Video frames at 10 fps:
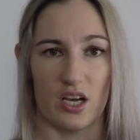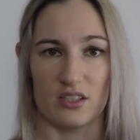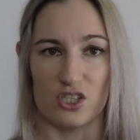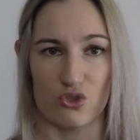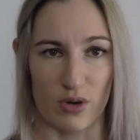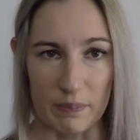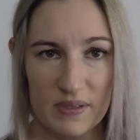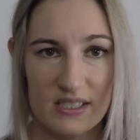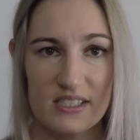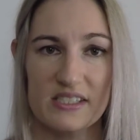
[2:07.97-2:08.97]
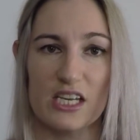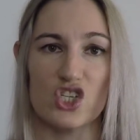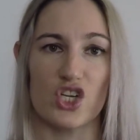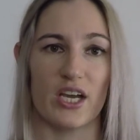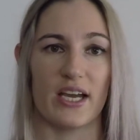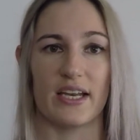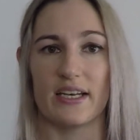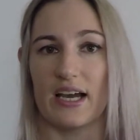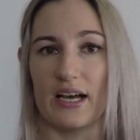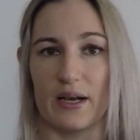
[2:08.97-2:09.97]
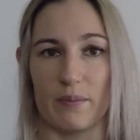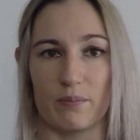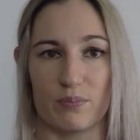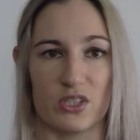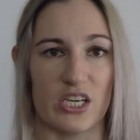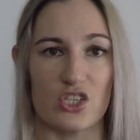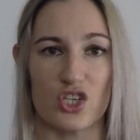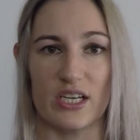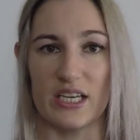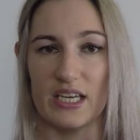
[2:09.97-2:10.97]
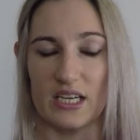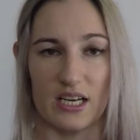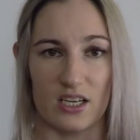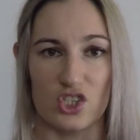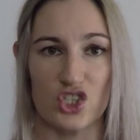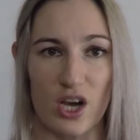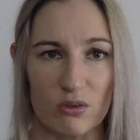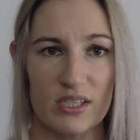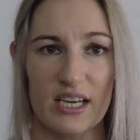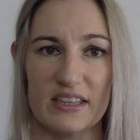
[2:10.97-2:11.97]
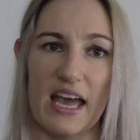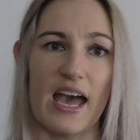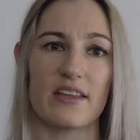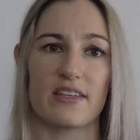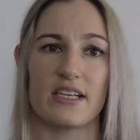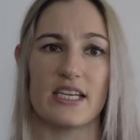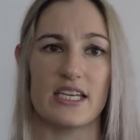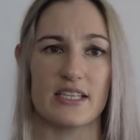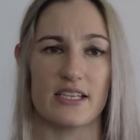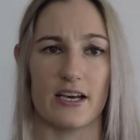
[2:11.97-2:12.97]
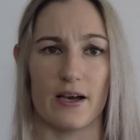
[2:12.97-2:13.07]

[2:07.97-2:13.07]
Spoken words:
disrupting the session, potentially shouting at the athlete,